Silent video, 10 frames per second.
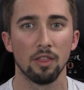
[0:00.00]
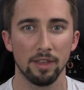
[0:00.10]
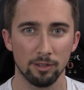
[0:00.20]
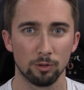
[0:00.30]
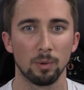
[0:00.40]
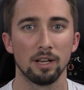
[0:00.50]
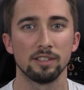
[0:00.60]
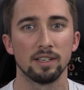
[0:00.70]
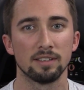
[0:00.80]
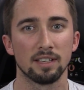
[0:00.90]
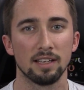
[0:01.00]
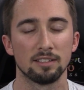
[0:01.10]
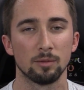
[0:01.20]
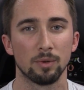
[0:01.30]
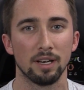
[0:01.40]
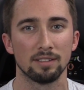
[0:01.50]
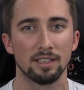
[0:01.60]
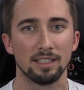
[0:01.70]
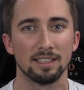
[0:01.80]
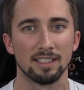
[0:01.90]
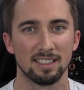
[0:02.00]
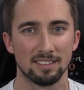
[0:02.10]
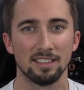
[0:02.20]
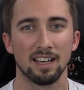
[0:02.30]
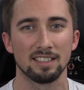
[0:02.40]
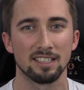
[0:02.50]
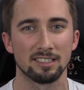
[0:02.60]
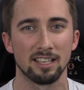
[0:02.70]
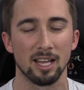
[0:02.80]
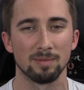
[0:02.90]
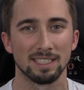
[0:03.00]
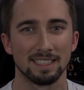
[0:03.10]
thanks for watching Inside Sim Racing. See you guys next time.